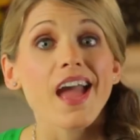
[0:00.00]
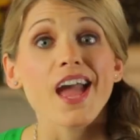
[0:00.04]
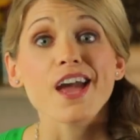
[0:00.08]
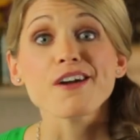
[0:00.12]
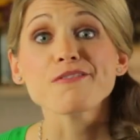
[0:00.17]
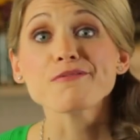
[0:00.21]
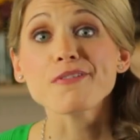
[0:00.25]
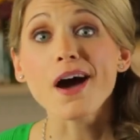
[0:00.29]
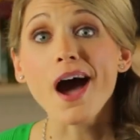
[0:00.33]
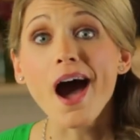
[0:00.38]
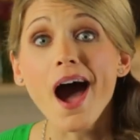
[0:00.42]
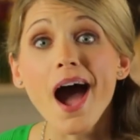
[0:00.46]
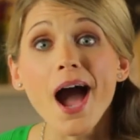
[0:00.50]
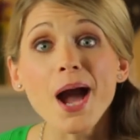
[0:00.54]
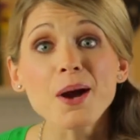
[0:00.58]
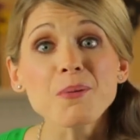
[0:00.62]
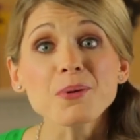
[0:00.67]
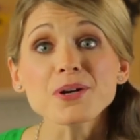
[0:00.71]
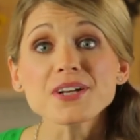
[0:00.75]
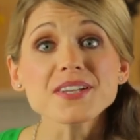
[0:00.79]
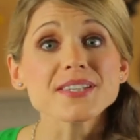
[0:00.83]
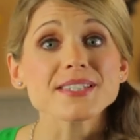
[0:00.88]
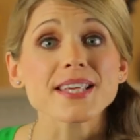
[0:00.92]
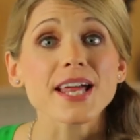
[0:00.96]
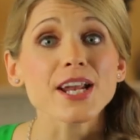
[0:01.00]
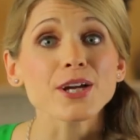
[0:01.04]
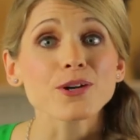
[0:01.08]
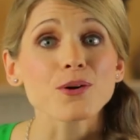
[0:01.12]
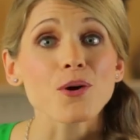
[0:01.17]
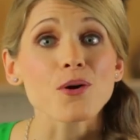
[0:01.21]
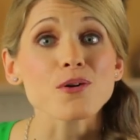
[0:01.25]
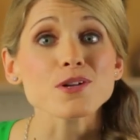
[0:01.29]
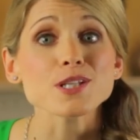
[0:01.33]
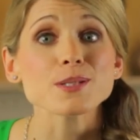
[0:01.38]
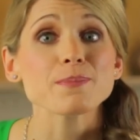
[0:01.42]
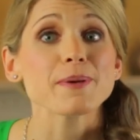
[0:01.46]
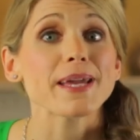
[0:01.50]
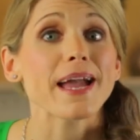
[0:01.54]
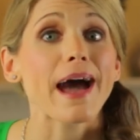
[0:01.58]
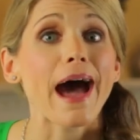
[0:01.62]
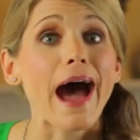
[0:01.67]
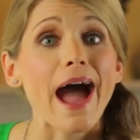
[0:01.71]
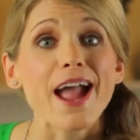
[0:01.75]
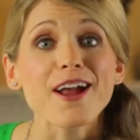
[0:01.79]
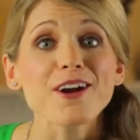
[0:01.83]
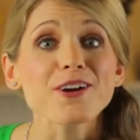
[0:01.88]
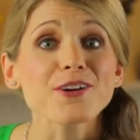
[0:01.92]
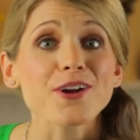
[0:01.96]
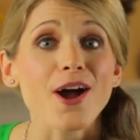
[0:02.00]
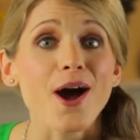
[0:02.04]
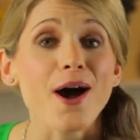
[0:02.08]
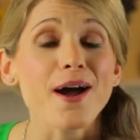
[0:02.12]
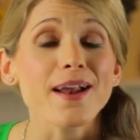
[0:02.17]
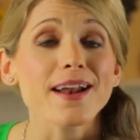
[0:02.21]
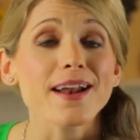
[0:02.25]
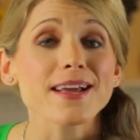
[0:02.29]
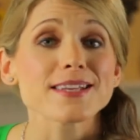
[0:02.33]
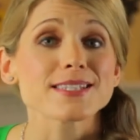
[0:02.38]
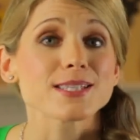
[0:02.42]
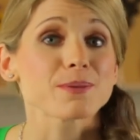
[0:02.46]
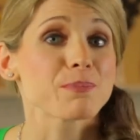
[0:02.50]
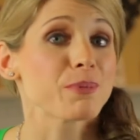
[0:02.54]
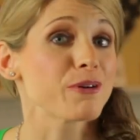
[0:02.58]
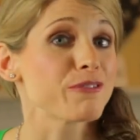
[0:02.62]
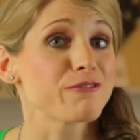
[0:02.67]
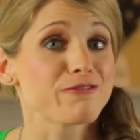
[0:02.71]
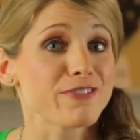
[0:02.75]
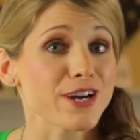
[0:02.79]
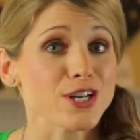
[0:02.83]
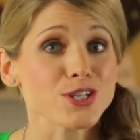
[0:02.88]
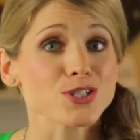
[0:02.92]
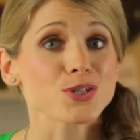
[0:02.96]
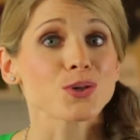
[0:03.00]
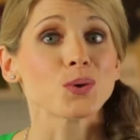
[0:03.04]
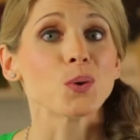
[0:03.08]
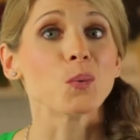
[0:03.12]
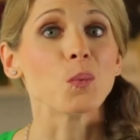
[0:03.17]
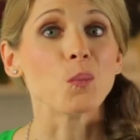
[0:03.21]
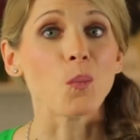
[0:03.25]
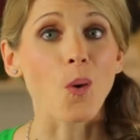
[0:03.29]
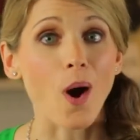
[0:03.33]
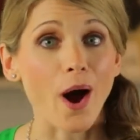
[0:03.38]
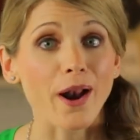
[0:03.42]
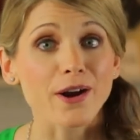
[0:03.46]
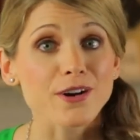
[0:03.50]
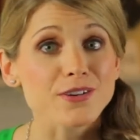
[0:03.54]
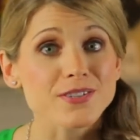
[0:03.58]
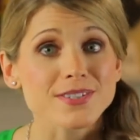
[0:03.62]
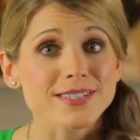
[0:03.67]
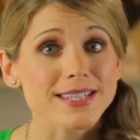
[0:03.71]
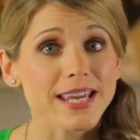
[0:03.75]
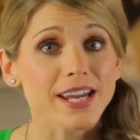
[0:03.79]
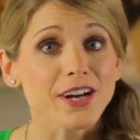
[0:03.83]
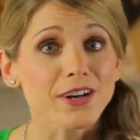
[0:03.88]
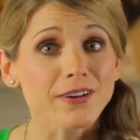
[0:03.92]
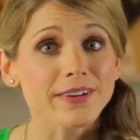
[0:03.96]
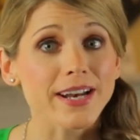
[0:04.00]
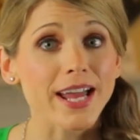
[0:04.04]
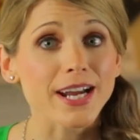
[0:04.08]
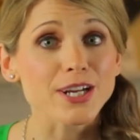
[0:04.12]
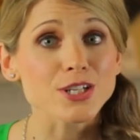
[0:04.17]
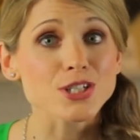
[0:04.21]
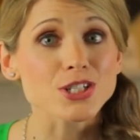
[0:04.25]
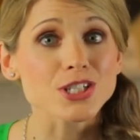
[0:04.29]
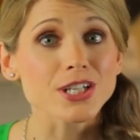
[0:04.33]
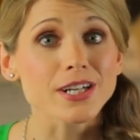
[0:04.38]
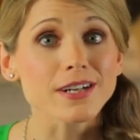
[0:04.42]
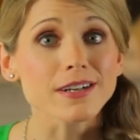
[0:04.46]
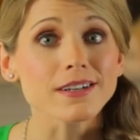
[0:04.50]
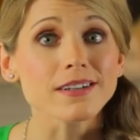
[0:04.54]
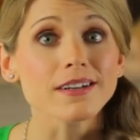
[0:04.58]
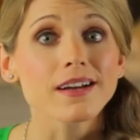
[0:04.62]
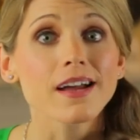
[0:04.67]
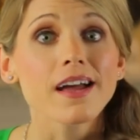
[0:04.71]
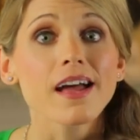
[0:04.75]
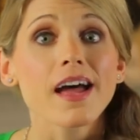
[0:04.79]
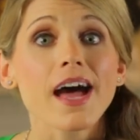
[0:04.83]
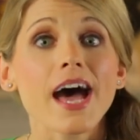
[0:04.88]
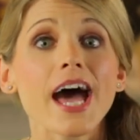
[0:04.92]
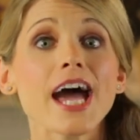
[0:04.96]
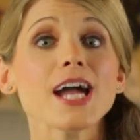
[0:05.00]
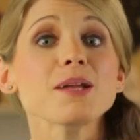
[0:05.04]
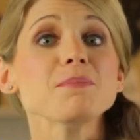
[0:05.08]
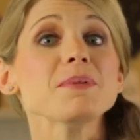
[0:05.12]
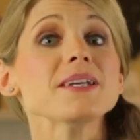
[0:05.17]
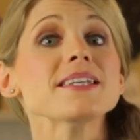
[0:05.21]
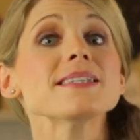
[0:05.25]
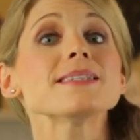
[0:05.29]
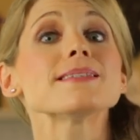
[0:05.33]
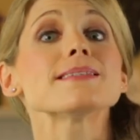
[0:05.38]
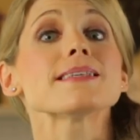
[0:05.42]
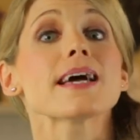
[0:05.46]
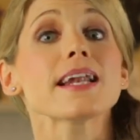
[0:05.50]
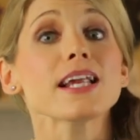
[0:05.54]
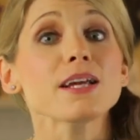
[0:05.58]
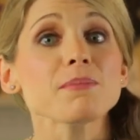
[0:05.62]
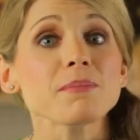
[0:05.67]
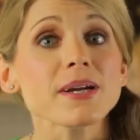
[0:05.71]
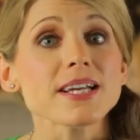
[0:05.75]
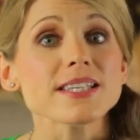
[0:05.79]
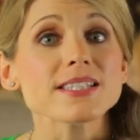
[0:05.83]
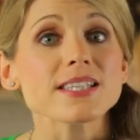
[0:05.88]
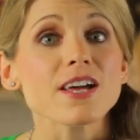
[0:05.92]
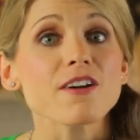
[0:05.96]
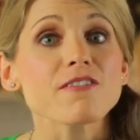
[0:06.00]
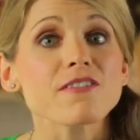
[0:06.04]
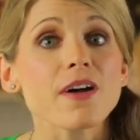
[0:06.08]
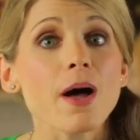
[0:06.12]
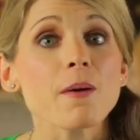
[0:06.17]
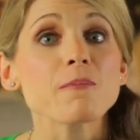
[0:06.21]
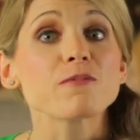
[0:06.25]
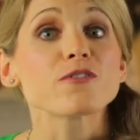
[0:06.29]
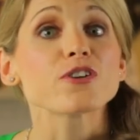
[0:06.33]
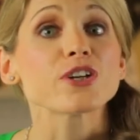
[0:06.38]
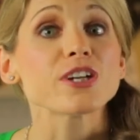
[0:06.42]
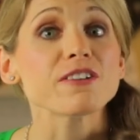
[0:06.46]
If I were to set a goal to be hired on as a professional water skier next year, I'd be setting myself up for